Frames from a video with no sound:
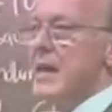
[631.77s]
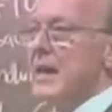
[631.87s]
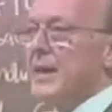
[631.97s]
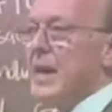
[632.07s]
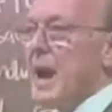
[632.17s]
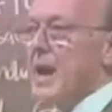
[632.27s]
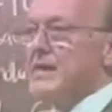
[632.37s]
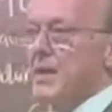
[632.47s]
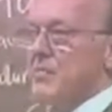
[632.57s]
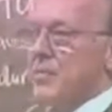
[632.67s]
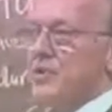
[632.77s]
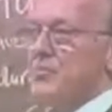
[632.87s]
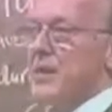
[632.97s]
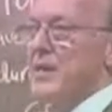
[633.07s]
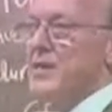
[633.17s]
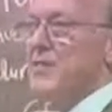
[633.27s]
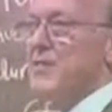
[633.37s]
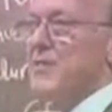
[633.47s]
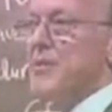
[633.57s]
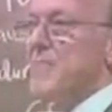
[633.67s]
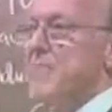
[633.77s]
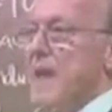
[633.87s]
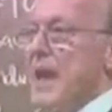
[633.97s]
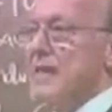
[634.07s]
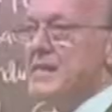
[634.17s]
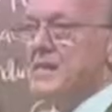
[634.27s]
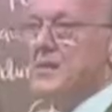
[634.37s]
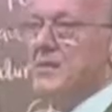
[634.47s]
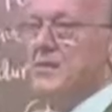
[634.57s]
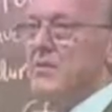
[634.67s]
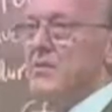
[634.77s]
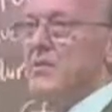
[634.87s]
The Al-Qaeda, which means the, the base,